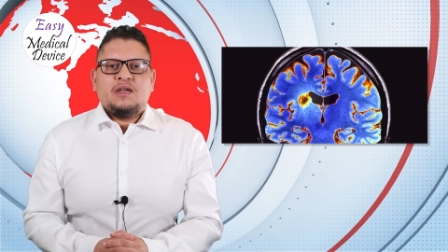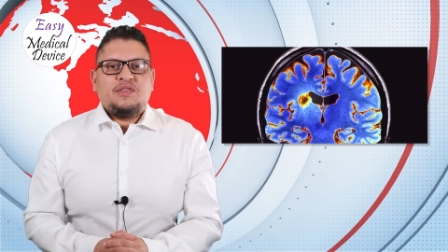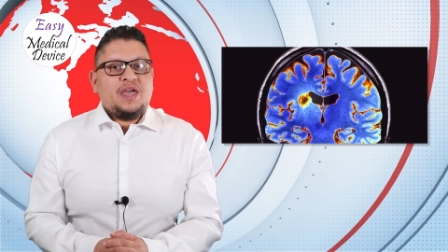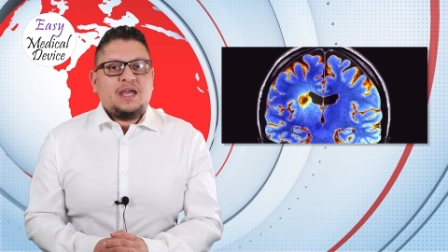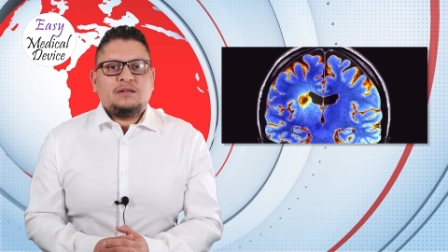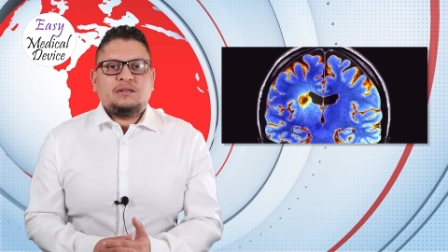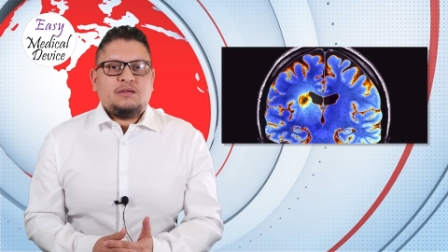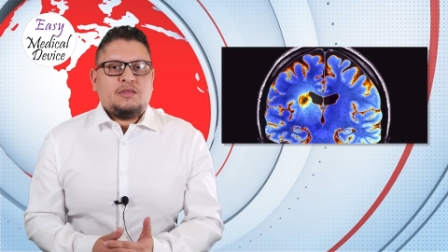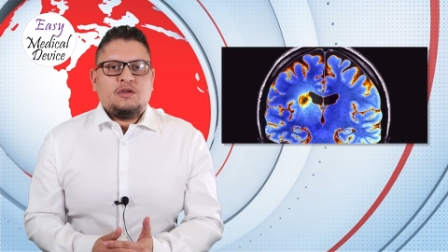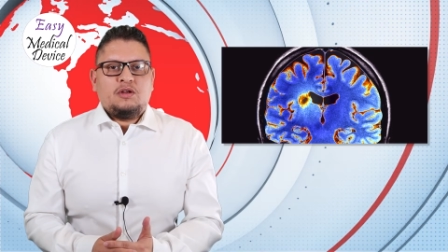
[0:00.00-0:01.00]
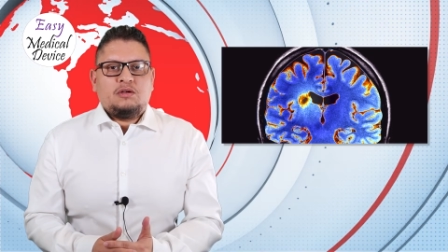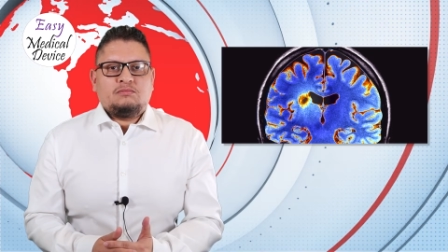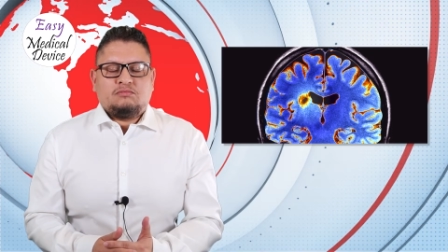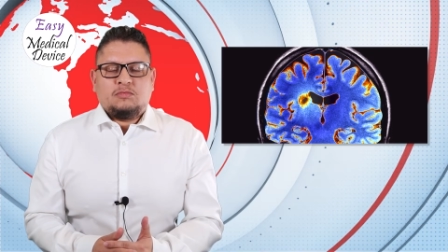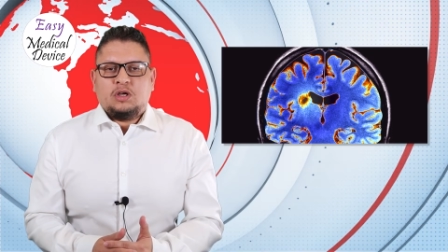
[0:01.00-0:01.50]
then the
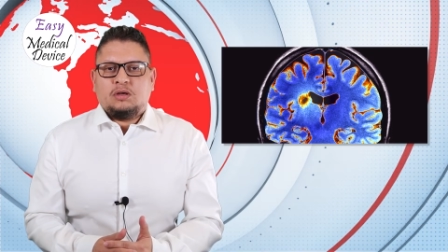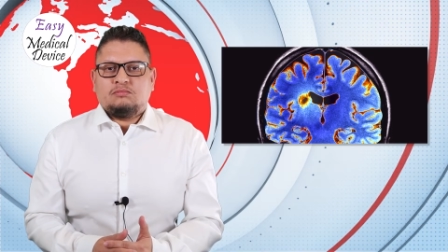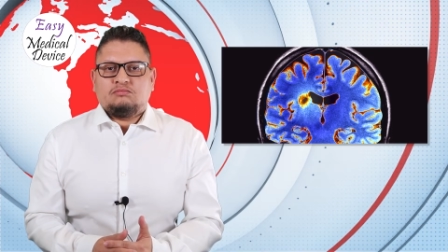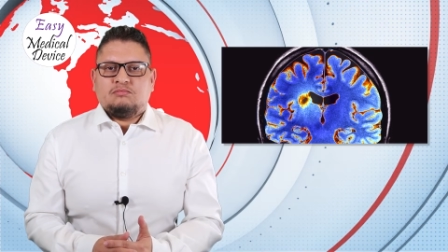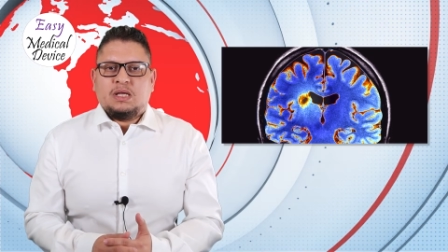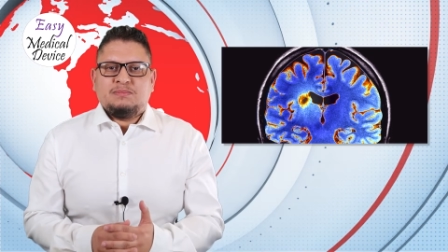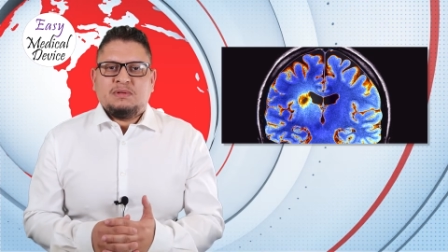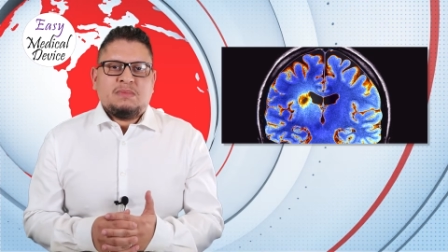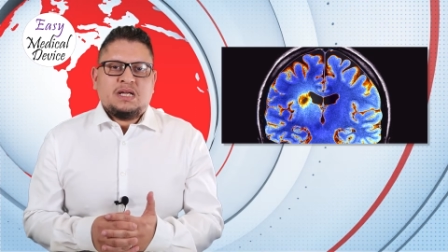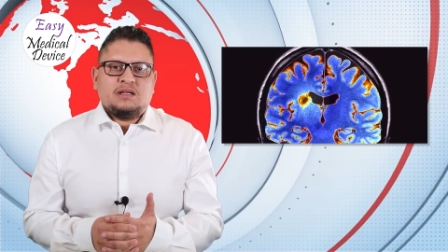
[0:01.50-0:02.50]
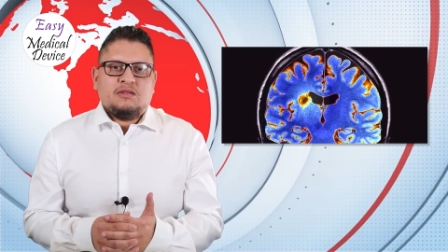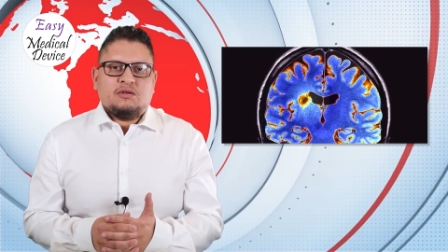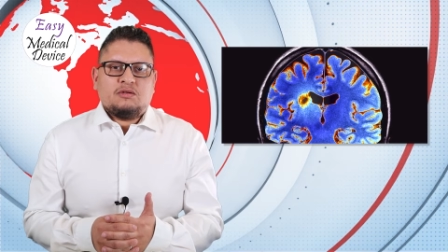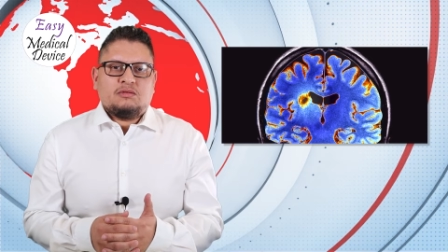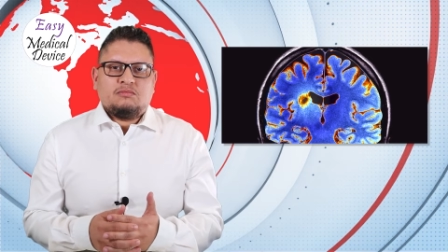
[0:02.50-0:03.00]
um, um mainly
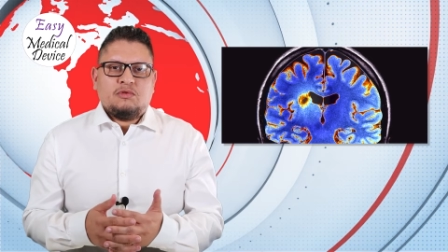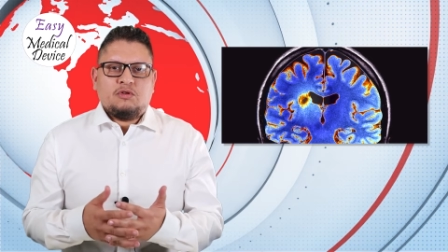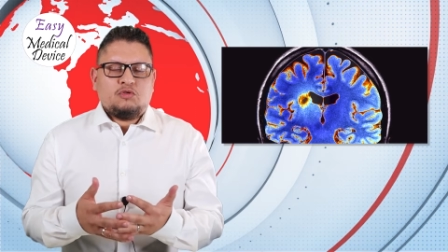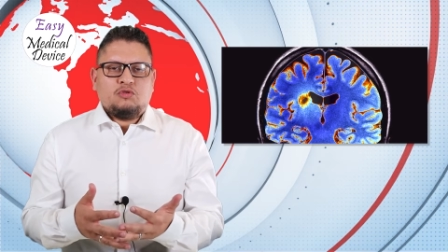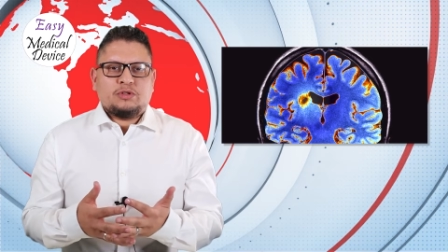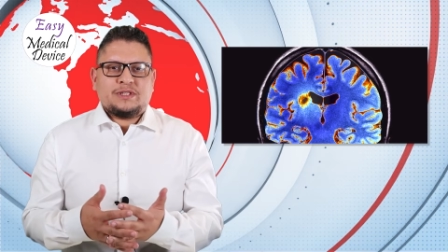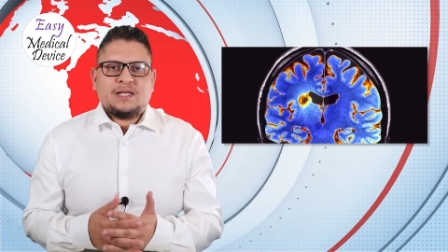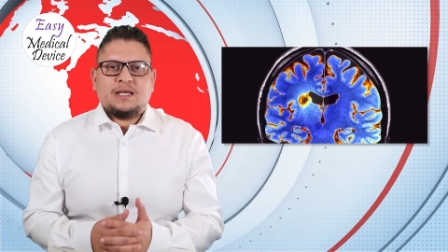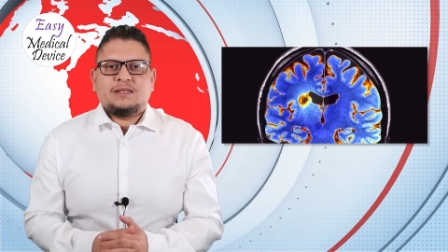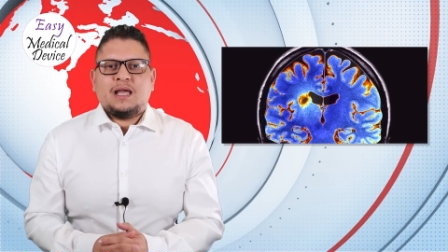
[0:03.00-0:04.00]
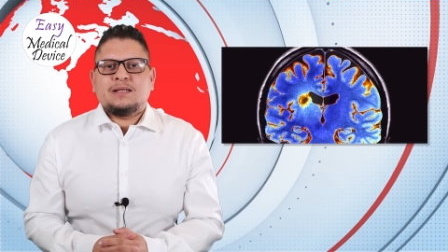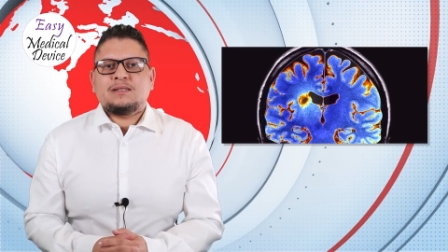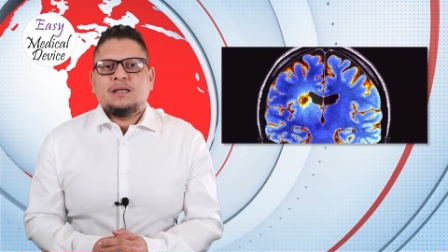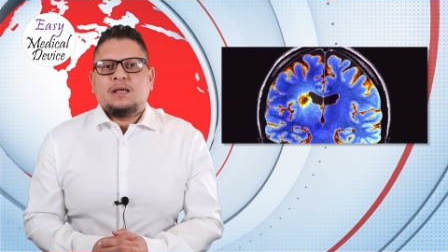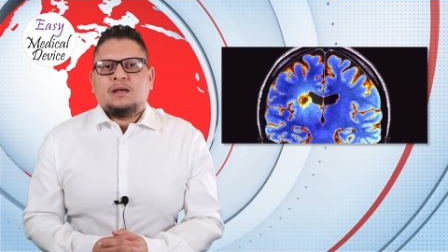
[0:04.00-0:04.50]
the the court said
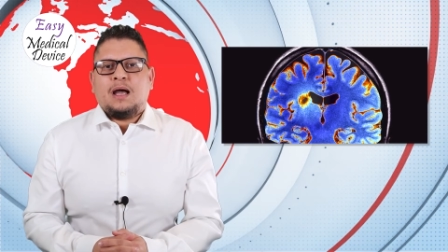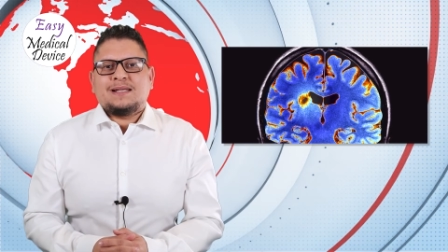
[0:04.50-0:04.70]
that uh,